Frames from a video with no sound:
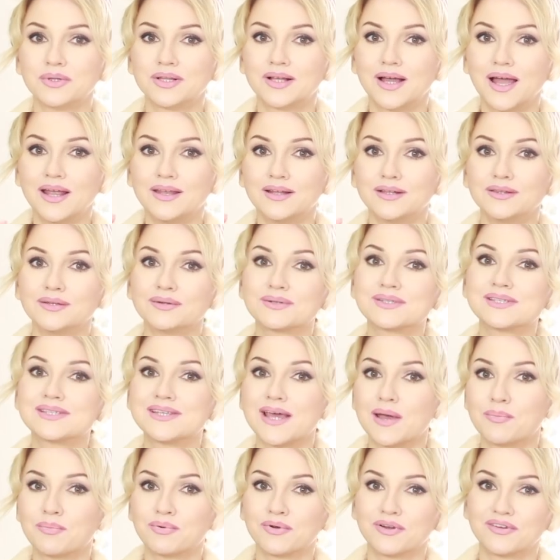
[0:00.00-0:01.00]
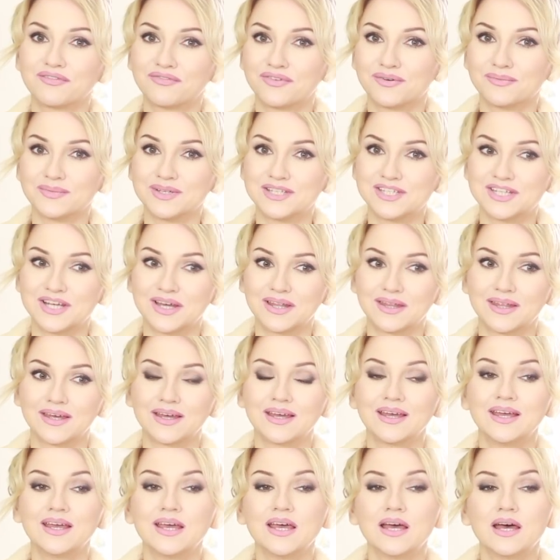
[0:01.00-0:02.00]
will kind of look separate from each
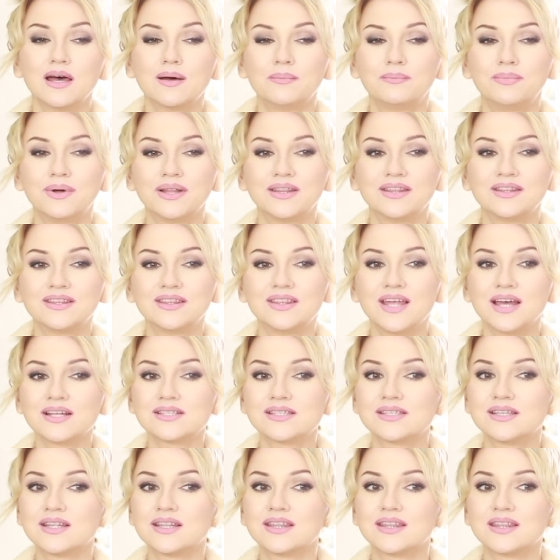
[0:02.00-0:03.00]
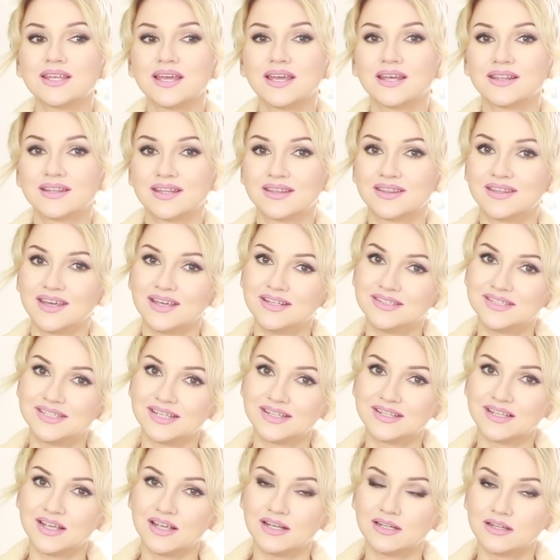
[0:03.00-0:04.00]
other. But that's the thing that they
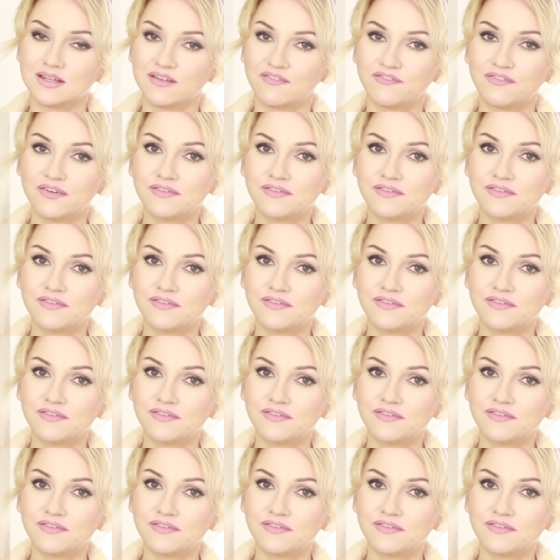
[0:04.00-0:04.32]
did in the